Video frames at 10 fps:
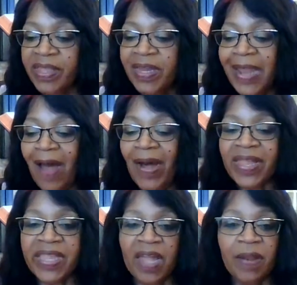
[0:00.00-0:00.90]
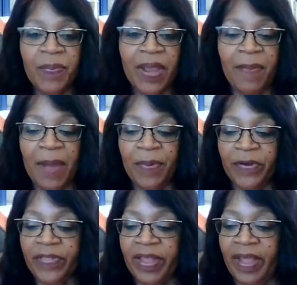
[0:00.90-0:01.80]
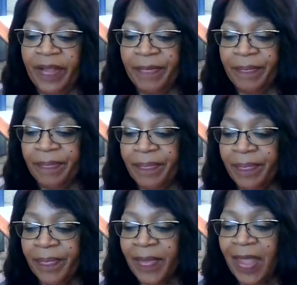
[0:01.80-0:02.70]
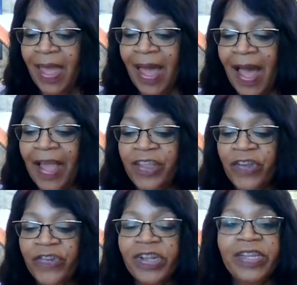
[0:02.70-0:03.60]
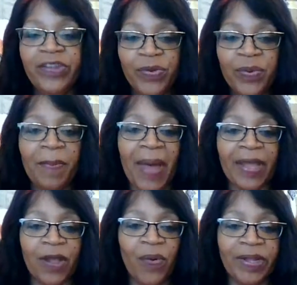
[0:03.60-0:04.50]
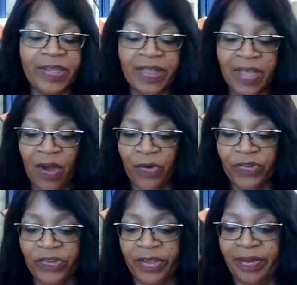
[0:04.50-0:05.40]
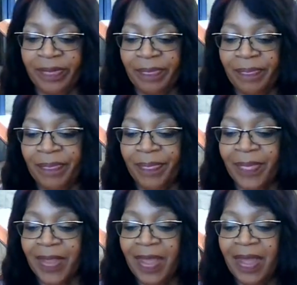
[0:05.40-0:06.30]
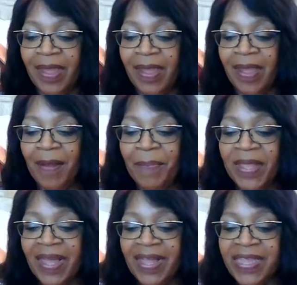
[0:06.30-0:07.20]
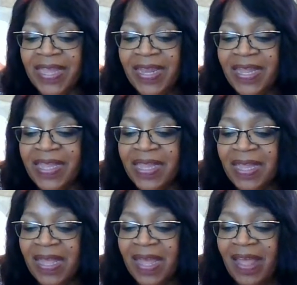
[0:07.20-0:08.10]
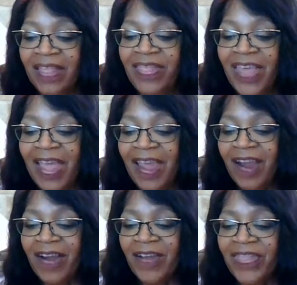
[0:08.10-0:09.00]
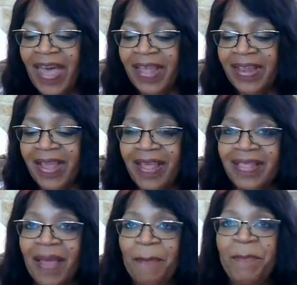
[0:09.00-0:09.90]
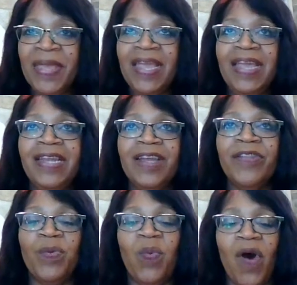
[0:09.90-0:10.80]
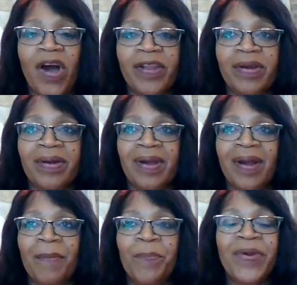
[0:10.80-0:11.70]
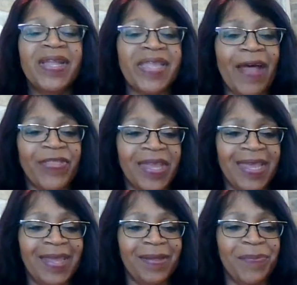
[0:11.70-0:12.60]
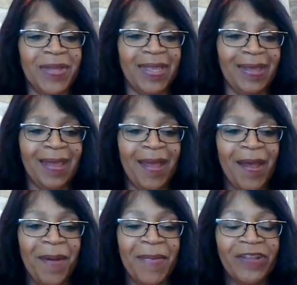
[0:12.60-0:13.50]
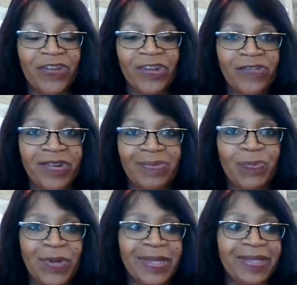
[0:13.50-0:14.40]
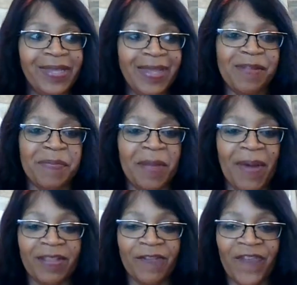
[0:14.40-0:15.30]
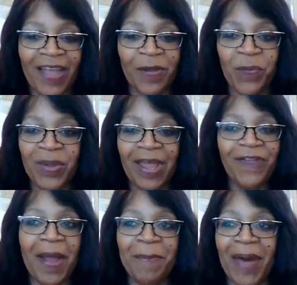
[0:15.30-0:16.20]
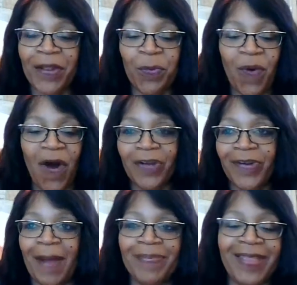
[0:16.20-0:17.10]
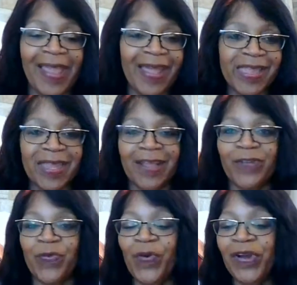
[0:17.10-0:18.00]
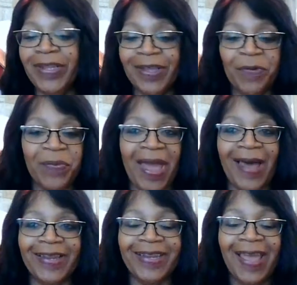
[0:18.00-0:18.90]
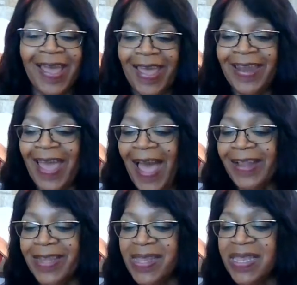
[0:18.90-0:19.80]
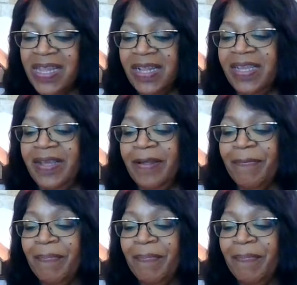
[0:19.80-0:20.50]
So now I celebrate my birthday. I usually do it by going to the ocean because it is there that, that being near the water brings out the kid in me my children really tease me about the fact that whenever I'm out of water, I'm dancing and twirling around and, and acting silly.